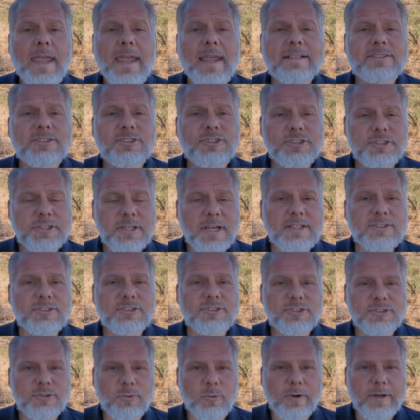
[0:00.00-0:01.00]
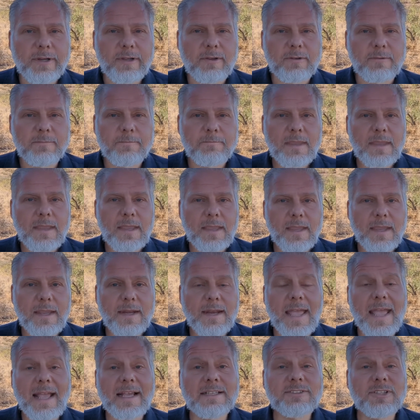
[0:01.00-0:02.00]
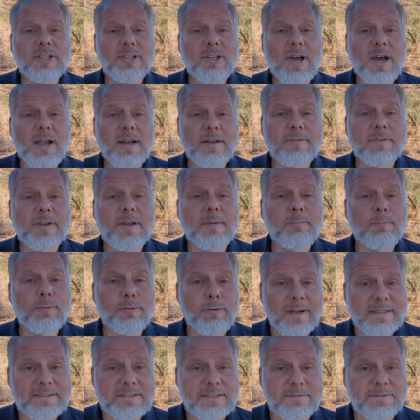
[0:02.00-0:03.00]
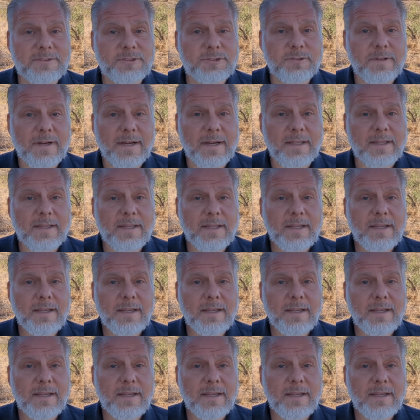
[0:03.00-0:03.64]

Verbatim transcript: It's just soil. It has a lot of compressive strength.